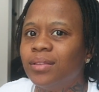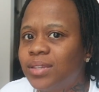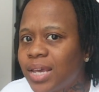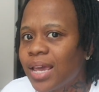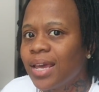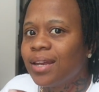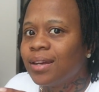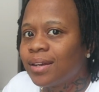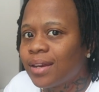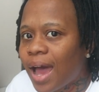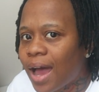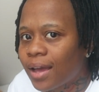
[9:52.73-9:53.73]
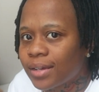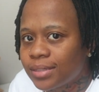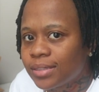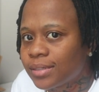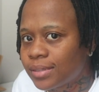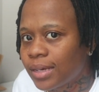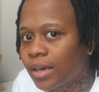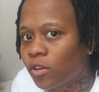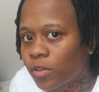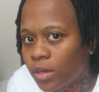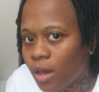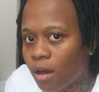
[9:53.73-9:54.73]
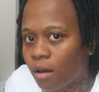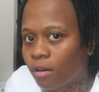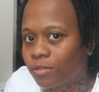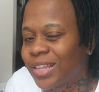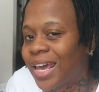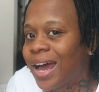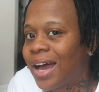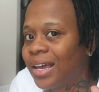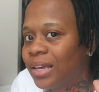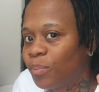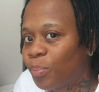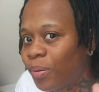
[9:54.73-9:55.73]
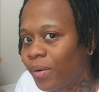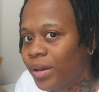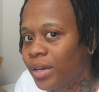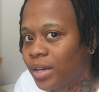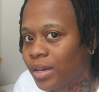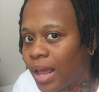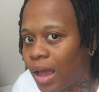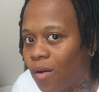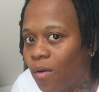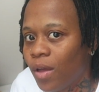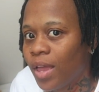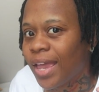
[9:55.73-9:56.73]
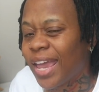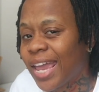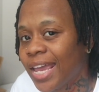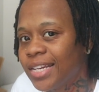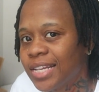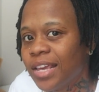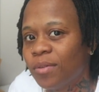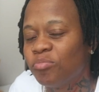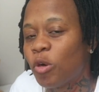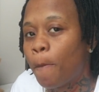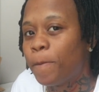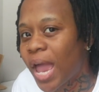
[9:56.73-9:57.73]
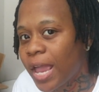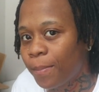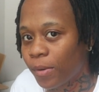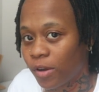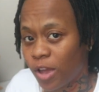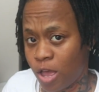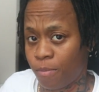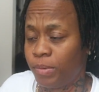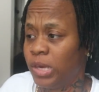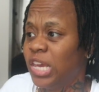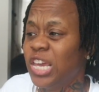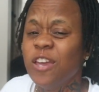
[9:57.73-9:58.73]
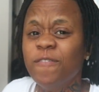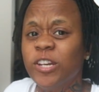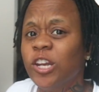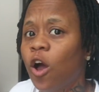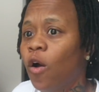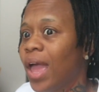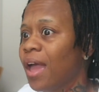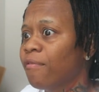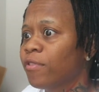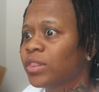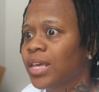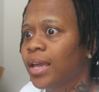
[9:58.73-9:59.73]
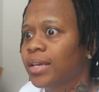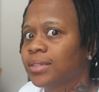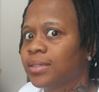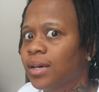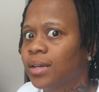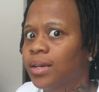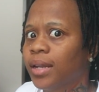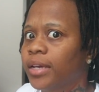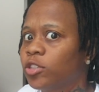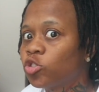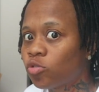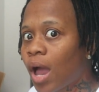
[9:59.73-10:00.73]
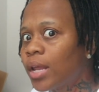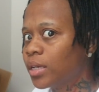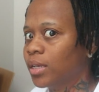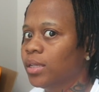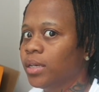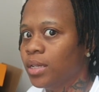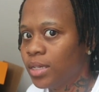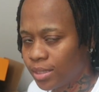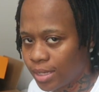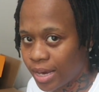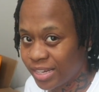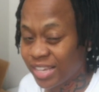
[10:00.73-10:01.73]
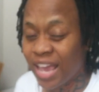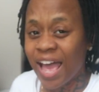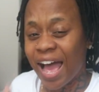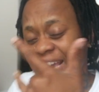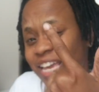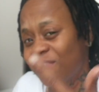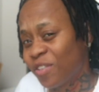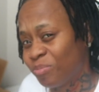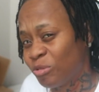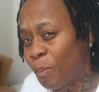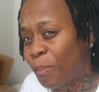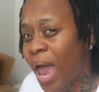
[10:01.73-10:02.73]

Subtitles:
Didn't I just tell y'all that I printed it out, handed him the paper copy. Even though everything is done electronically these days, I gave him the